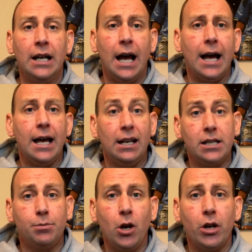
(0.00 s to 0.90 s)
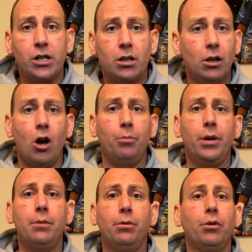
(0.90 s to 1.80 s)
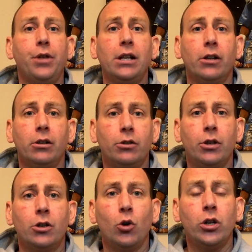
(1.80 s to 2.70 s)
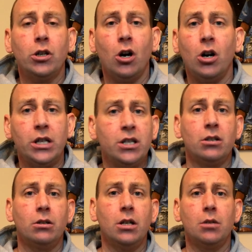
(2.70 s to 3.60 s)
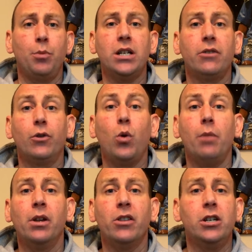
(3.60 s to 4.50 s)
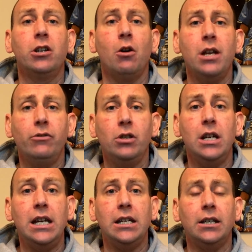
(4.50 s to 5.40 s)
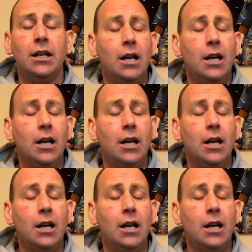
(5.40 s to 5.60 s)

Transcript: Uh, let's be honest, a lot of people think that the groin guard is, is a piece of equipment that you don't even need,